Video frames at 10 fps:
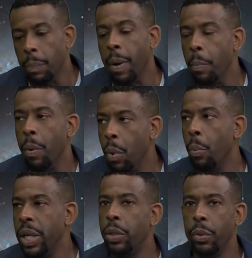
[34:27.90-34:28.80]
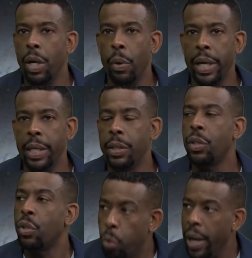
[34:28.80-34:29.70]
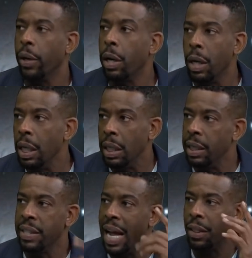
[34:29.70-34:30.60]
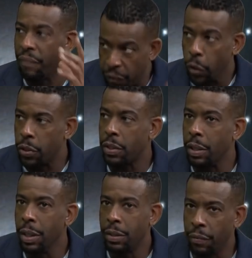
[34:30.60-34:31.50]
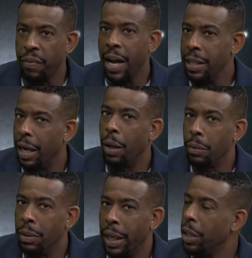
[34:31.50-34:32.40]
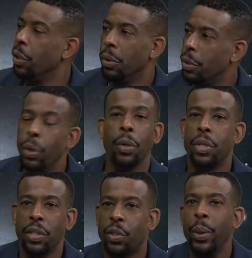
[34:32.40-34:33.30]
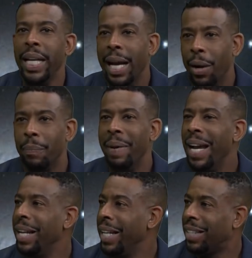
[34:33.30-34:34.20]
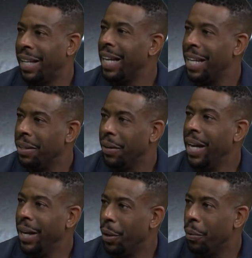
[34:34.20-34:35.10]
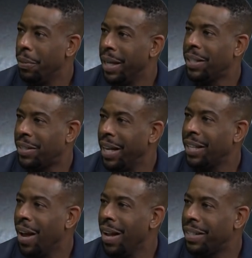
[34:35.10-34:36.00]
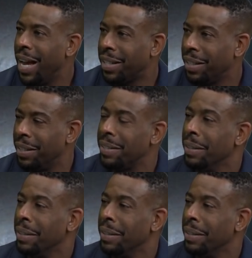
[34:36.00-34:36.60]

But but what we do know is Twitter is not the first to find out. Like you don't you don't just tweet out, man, they they they're here. They they contacted us.